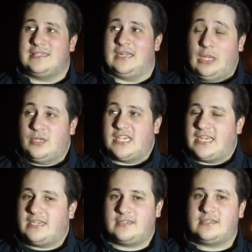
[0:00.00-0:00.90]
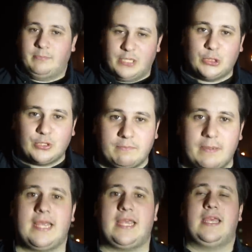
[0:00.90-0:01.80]
losing
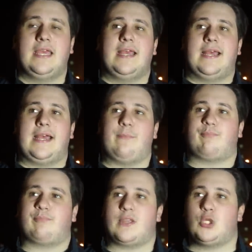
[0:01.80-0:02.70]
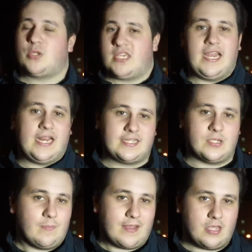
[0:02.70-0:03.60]
miserably. Um, George Keely, I
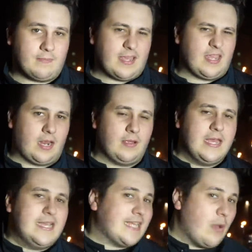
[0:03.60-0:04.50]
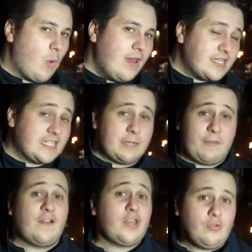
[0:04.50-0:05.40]
talking about you, mate, you know, saying Wednesday's going to
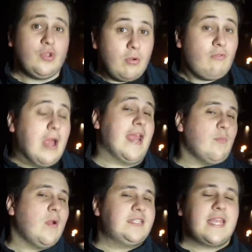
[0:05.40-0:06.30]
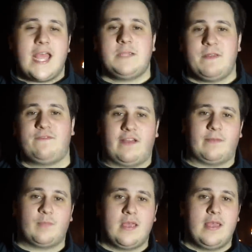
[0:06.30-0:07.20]
be fun. You, you were right, Wednesday has been
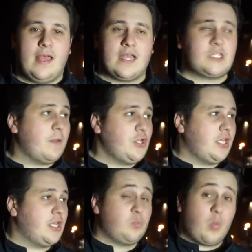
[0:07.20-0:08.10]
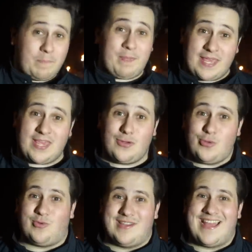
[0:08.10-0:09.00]
fun, uh, especially because we beat
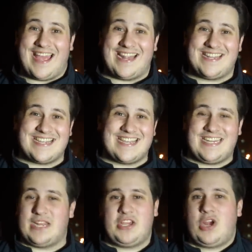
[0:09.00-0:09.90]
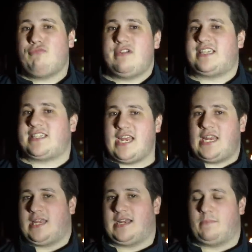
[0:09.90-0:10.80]
you. And, uh, you know, you can't really say
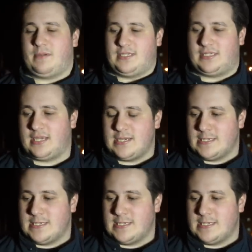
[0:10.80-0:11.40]
anything now because,